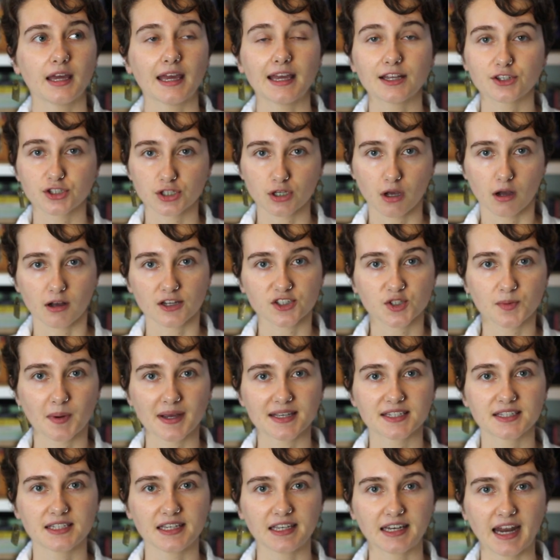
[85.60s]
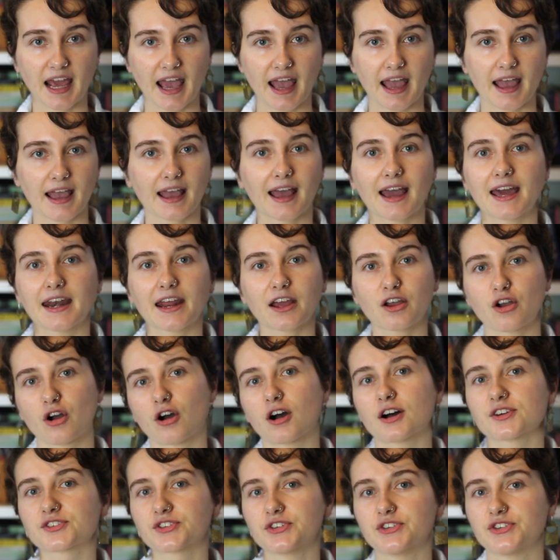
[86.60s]
it's caused by scene A and it
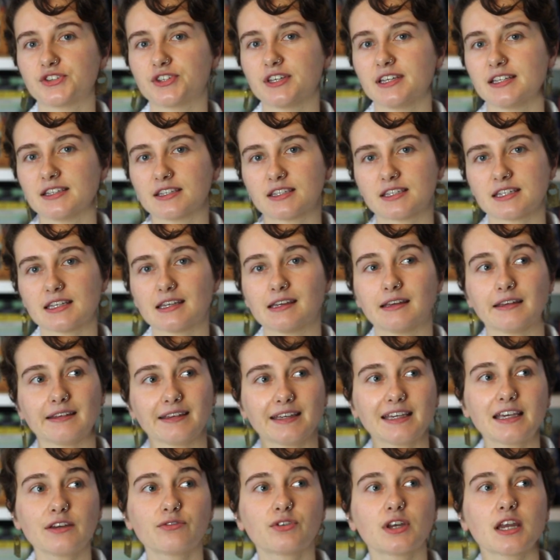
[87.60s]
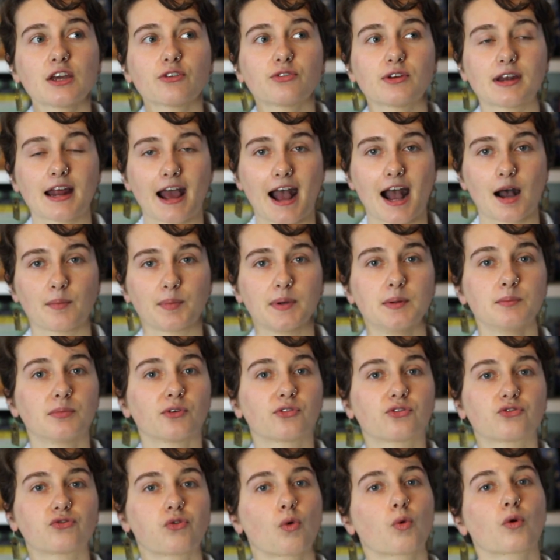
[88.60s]
causes scene C, even if it happened
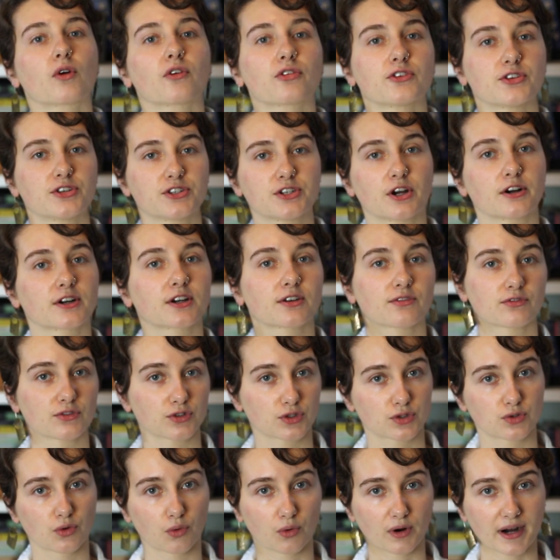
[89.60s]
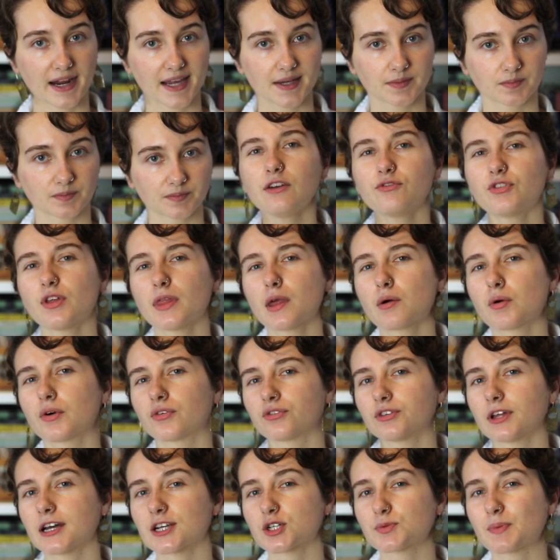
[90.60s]
before the start of the story. Even though a
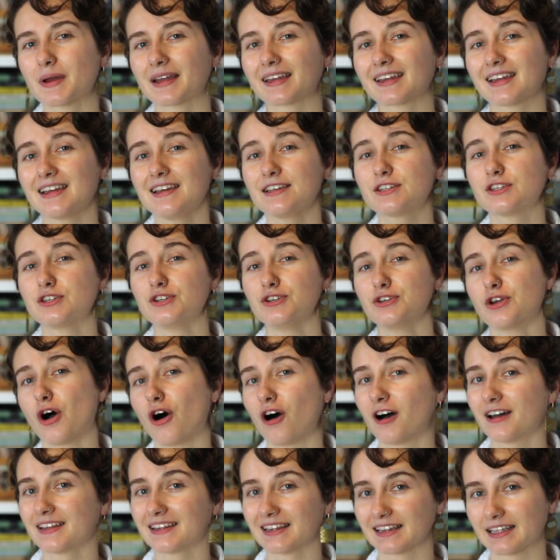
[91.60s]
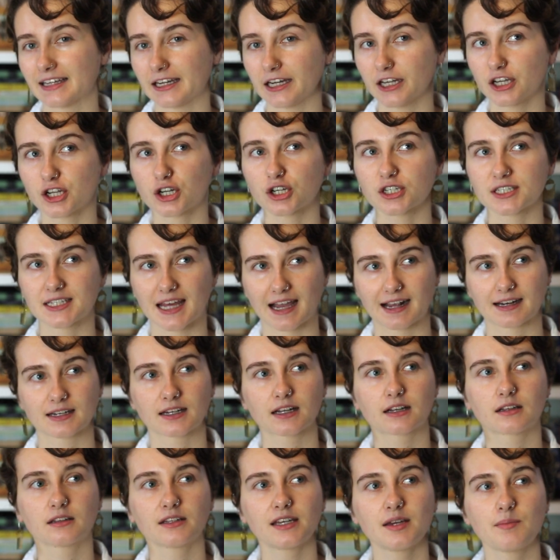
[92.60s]
flashback is non-linear
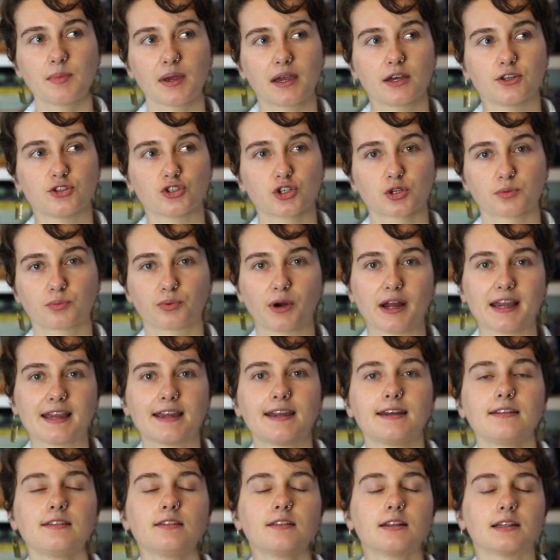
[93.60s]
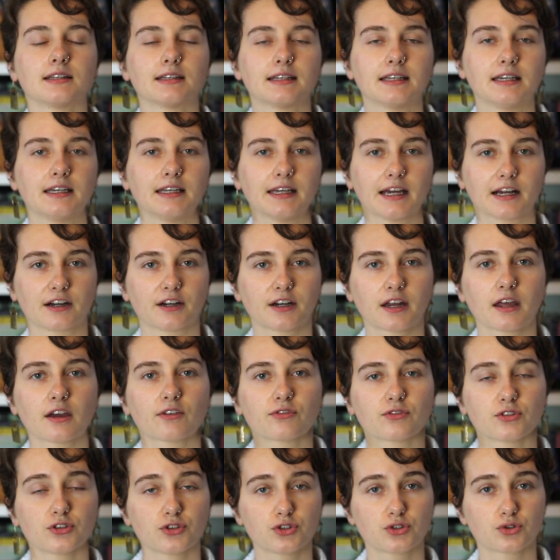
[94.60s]
technically, because you're breaking the linearity
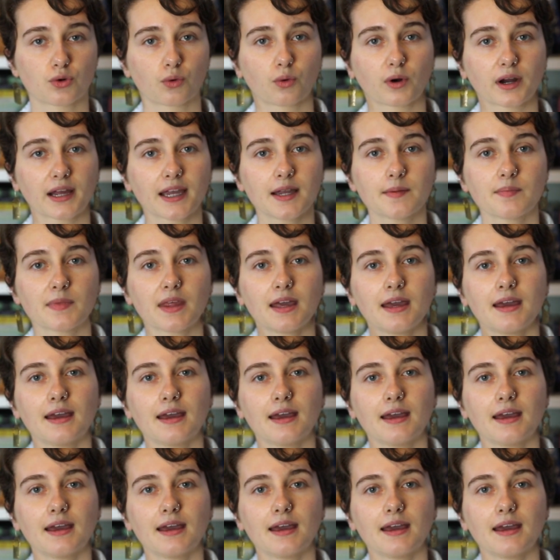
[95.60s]
of the story,